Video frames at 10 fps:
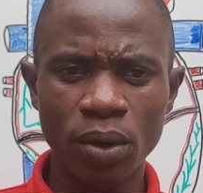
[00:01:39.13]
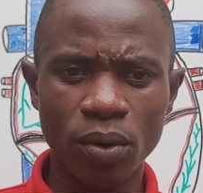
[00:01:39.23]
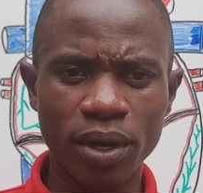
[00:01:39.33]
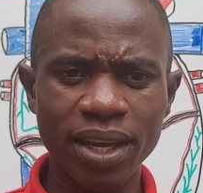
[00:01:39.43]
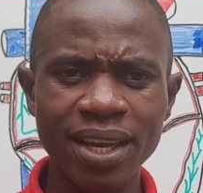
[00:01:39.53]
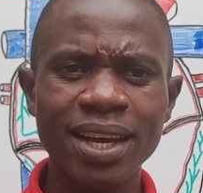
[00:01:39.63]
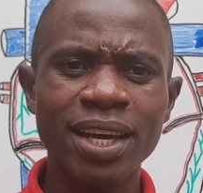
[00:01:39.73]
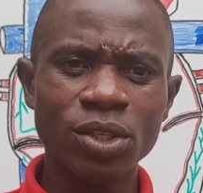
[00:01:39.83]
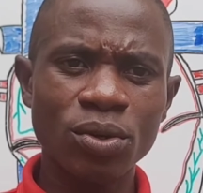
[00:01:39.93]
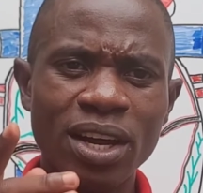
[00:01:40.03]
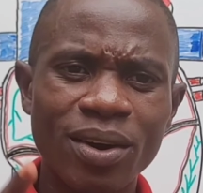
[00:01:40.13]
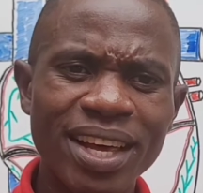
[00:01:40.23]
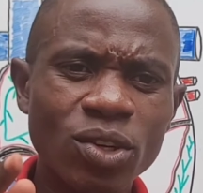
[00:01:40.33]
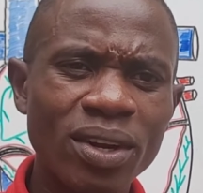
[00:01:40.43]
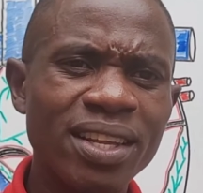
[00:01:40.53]
Okay, so now
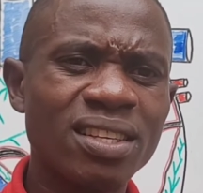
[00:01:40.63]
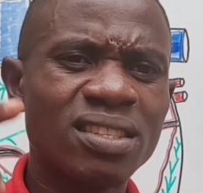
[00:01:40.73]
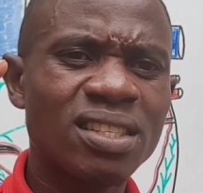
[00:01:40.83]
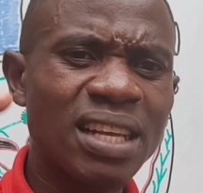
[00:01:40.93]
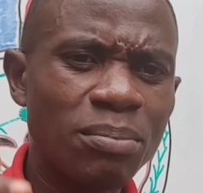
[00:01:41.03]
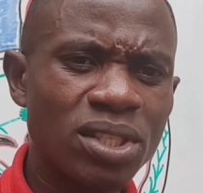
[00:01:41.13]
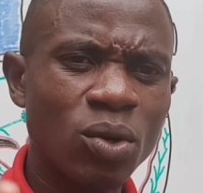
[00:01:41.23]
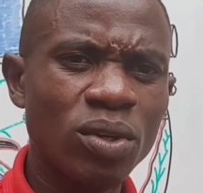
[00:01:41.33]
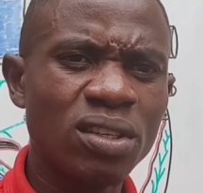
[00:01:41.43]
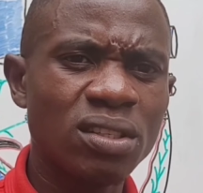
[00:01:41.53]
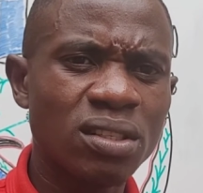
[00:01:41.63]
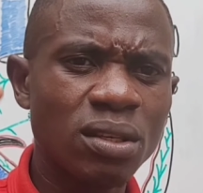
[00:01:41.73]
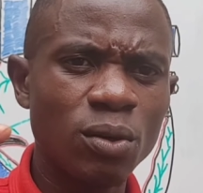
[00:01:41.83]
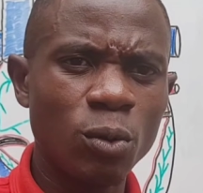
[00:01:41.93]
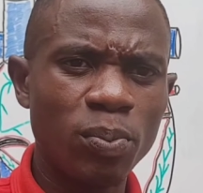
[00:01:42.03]
that one is something which is
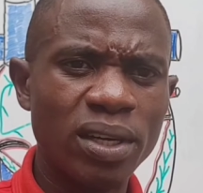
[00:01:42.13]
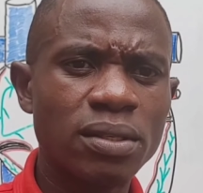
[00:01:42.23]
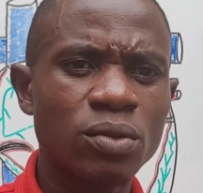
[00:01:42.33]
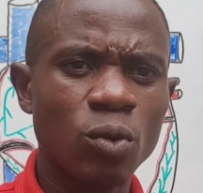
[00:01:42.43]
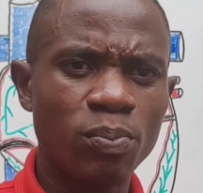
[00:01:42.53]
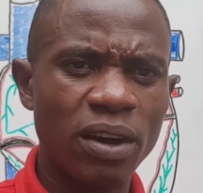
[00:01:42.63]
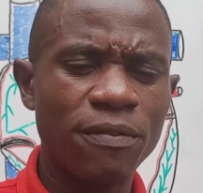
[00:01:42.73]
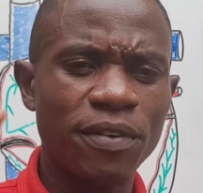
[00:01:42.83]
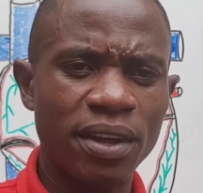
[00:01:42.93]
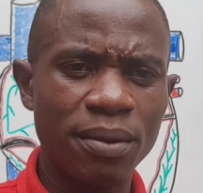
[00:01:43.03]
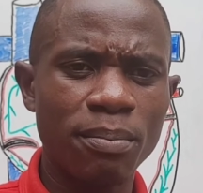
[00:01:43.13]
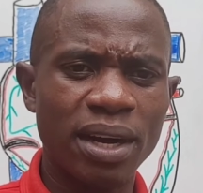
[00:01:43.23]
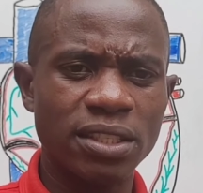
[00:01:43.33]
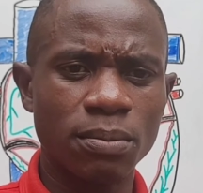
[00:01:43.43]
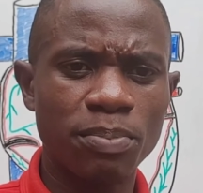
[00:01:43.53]
super very
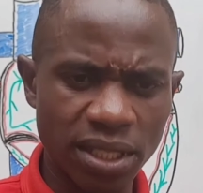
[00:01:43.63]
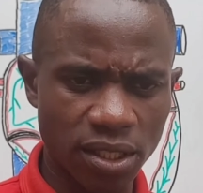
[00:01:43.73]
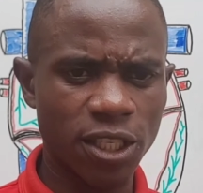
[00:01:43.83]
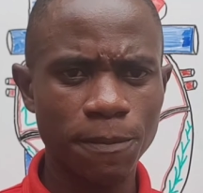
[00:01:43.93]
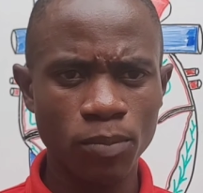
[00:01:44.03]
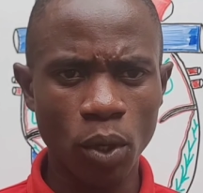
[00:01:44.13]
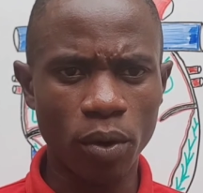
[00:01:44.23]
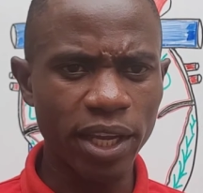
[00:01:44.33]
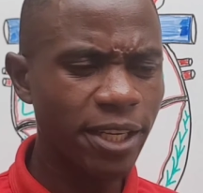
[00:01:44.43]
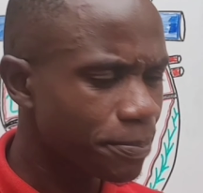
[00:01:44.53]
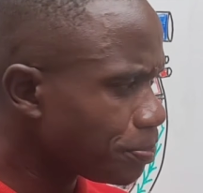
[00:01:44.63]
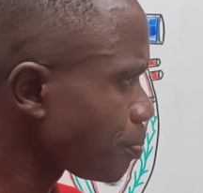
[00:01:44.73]
much best. Okay,